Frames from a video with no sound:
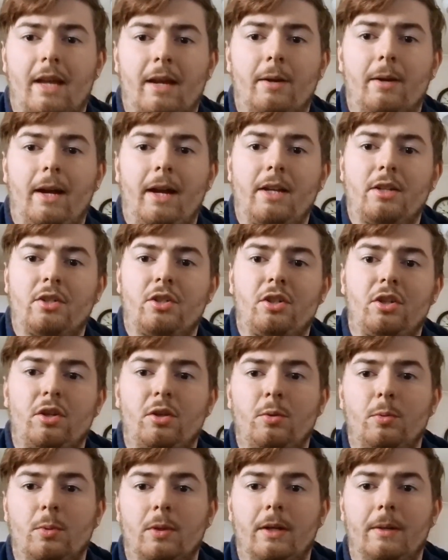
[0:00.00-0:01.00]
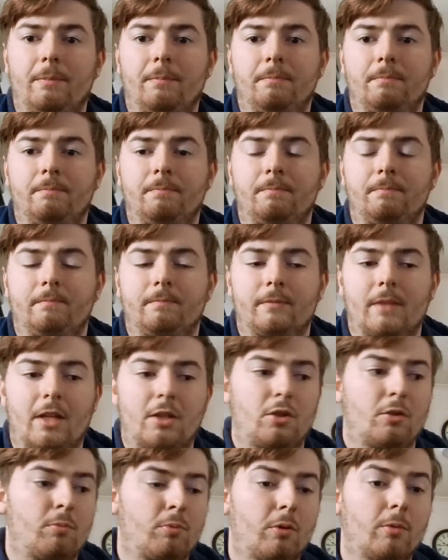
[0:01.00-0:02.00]
Now, as you, um,
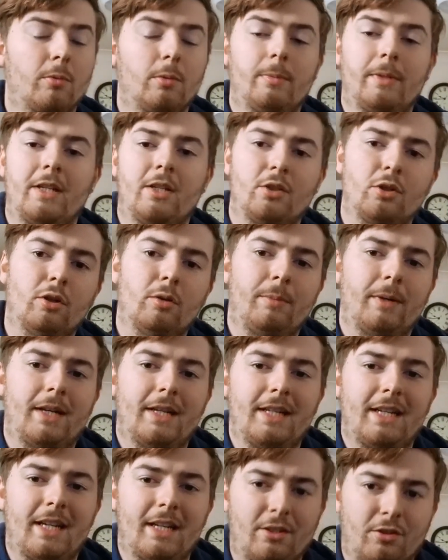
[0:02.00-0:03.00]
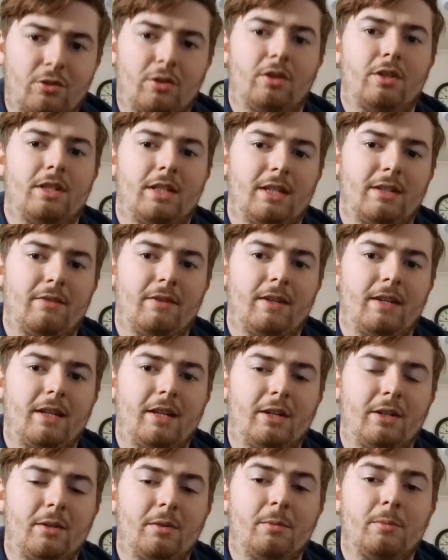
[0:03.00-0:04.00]
as you probably saw by the intro to this
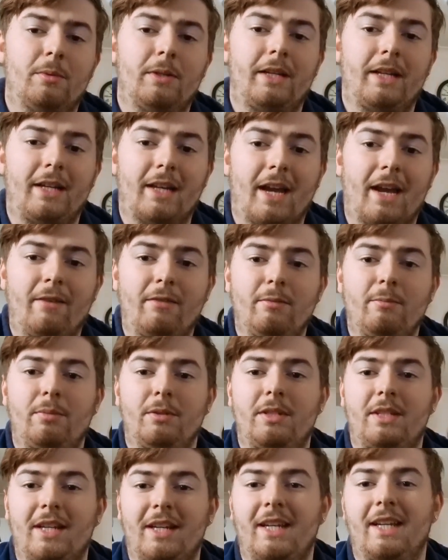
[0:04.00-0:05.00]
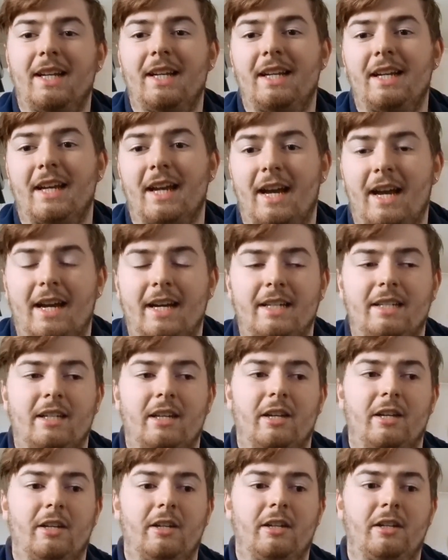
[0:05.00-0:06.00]
video, we haven't particularly
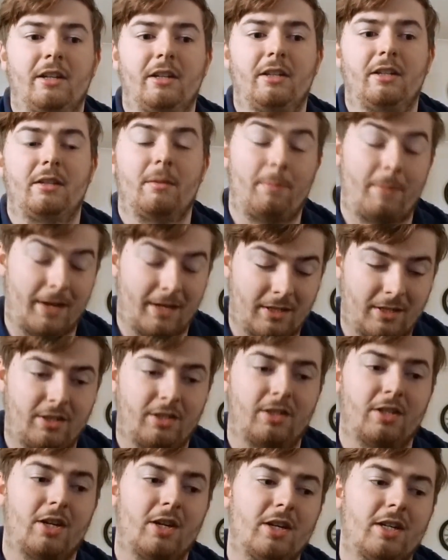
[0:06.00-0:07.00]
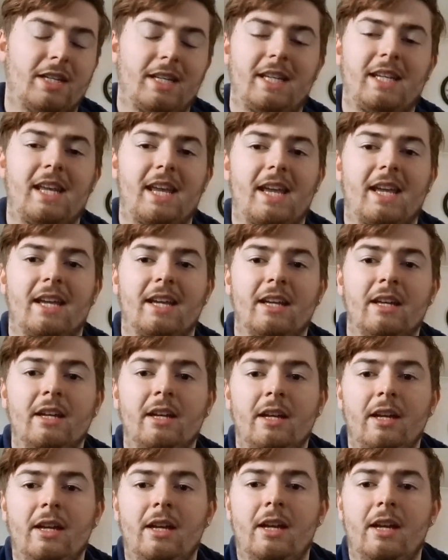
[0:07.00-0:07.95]
had the best start of the year.